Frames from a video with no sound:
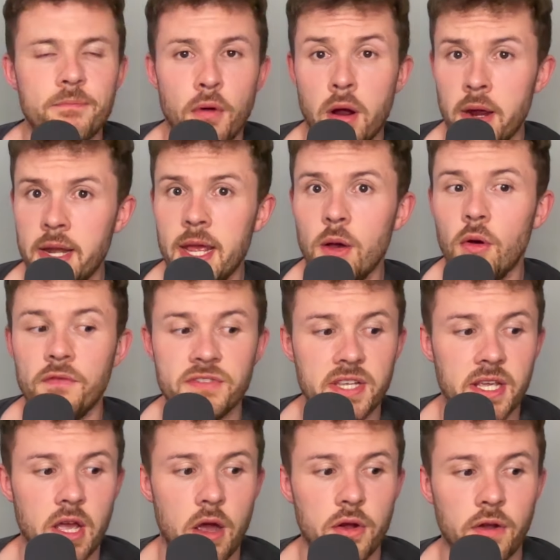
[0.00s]
Brian Hill obviously
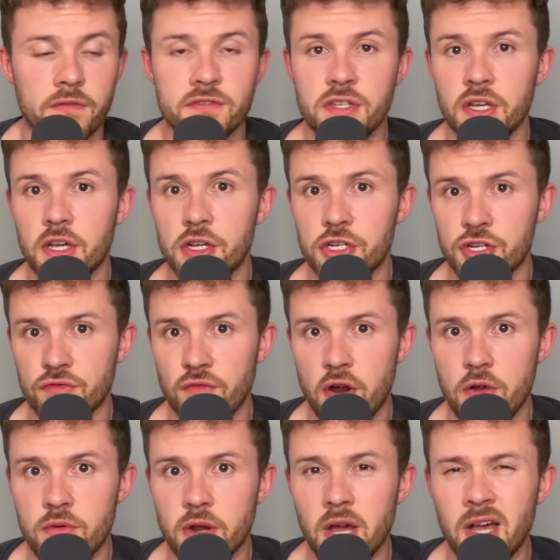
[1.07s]
going off to
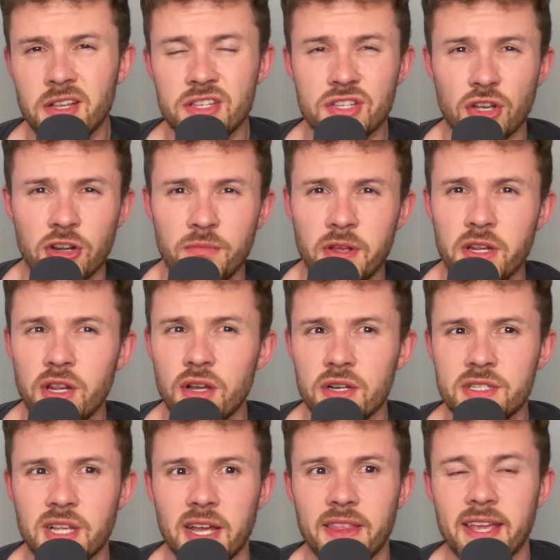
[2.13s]
Girona. Solomon looks
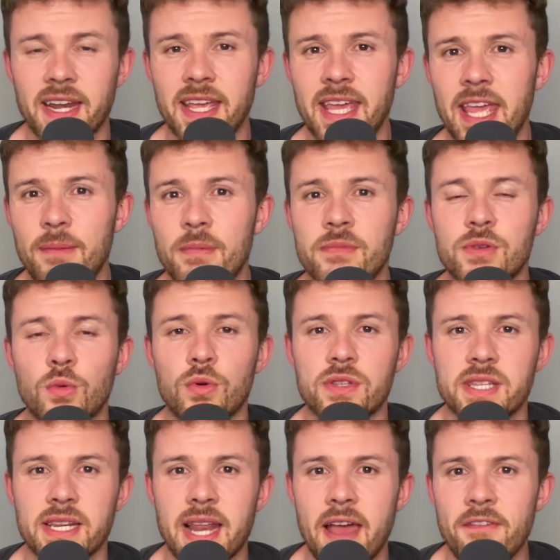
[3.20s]
like they're going to keep him towards the
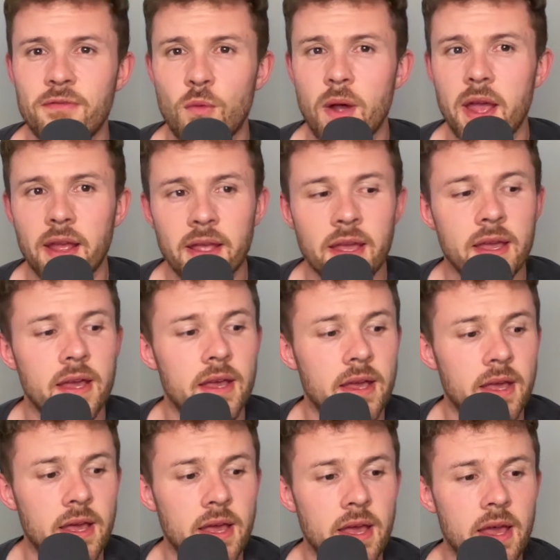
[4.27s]
left wing.
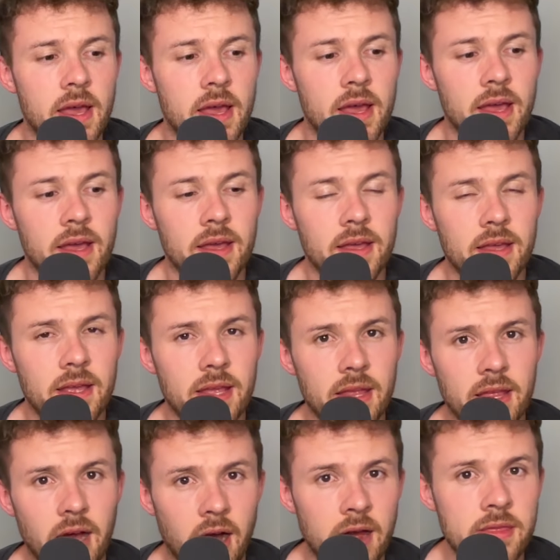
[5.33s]

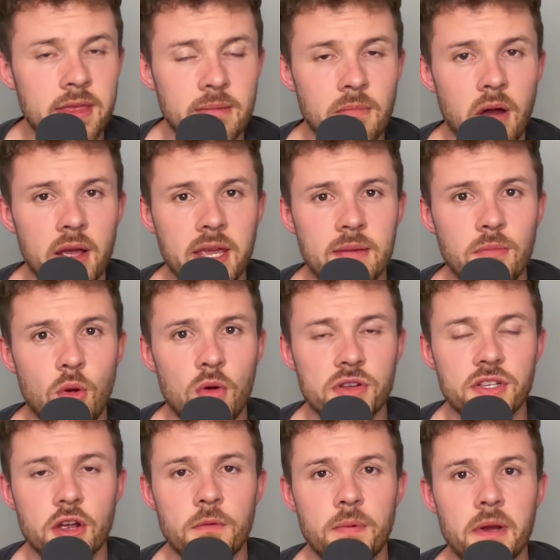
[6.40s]
I think Mikey Moore has
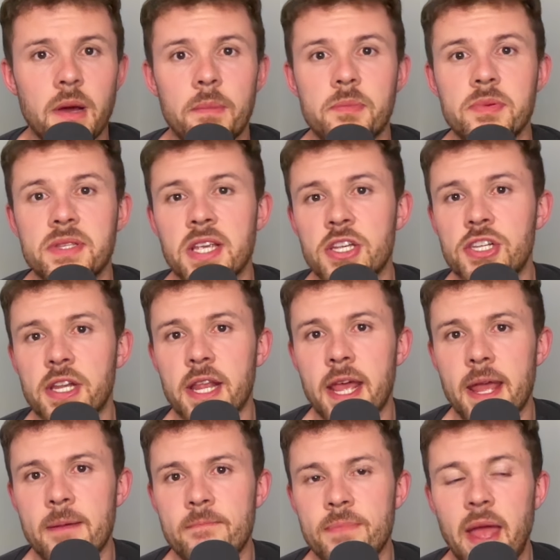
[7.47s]
opened up a position here.
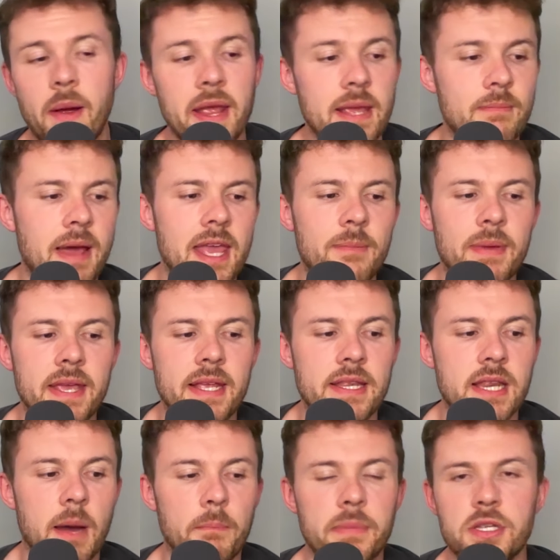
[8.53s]
Now, he may be
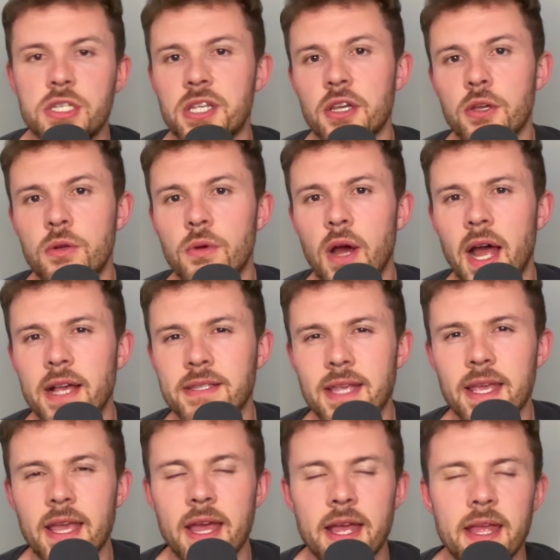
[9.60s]
number two as
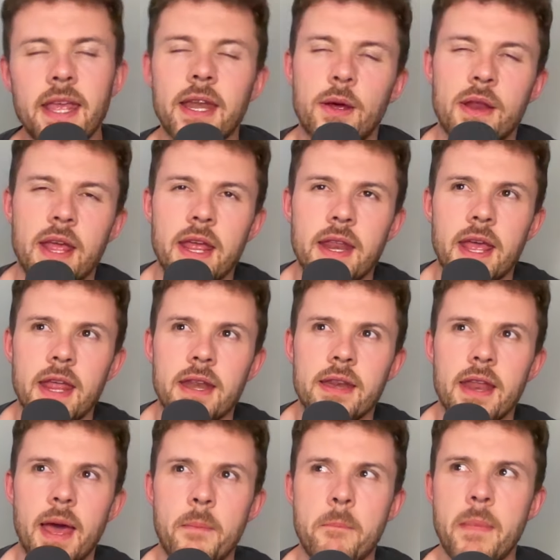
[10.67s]
they, you know, in
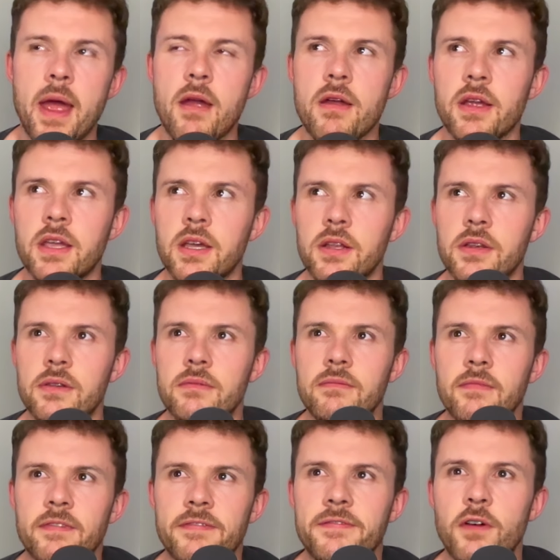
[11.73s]
American
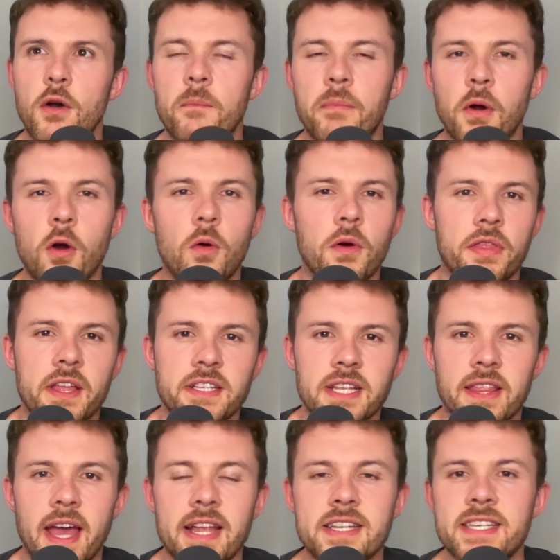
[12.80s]
football or things like
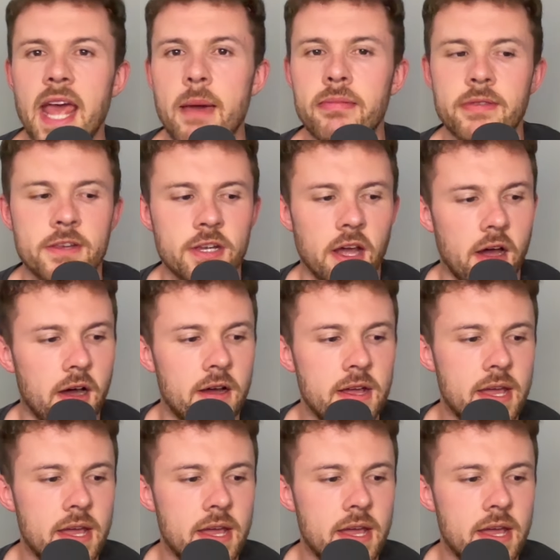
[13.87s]
that, depth chart.